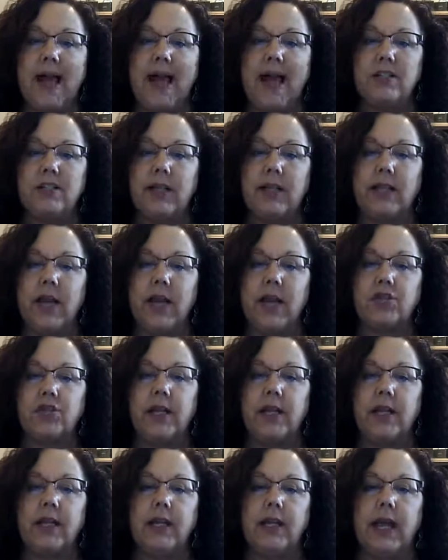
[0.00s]
/
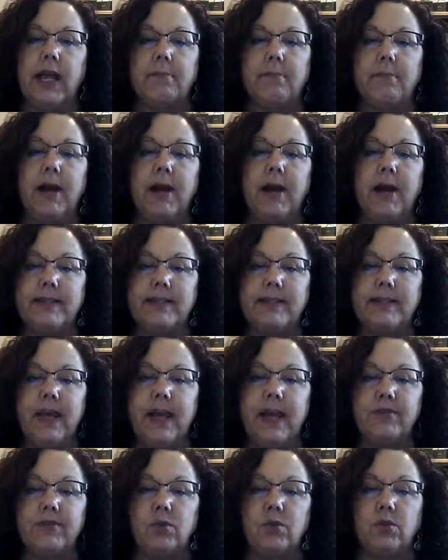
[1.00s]
and then like mine
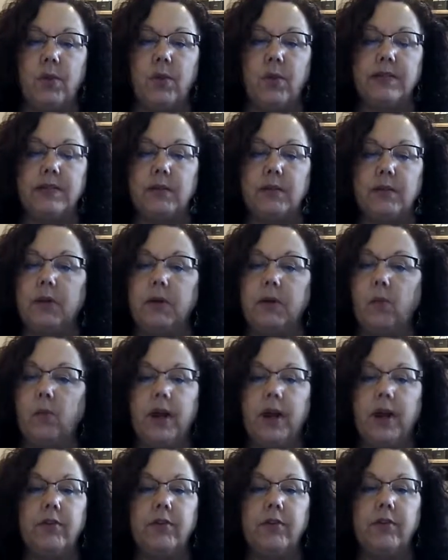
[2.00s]
is F Swenson,
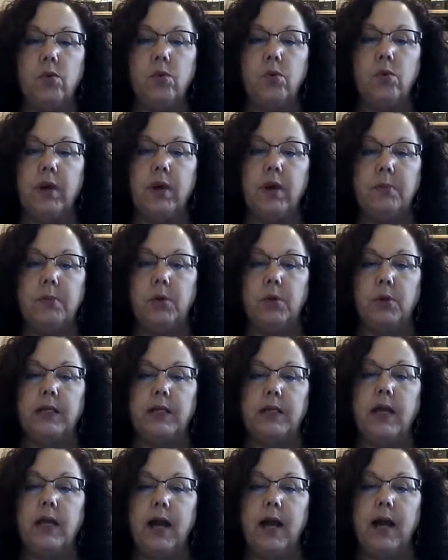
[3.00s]
but whatever you want to
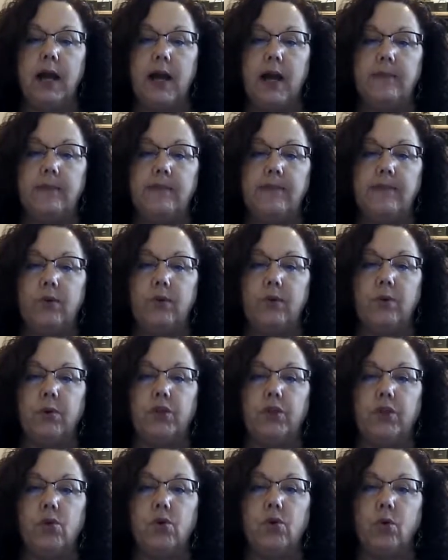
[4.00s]
put
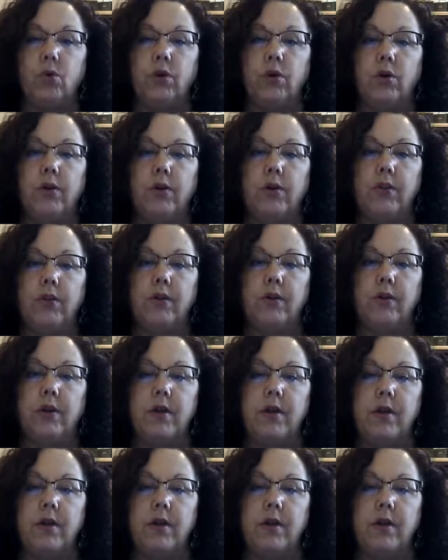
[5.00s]
for your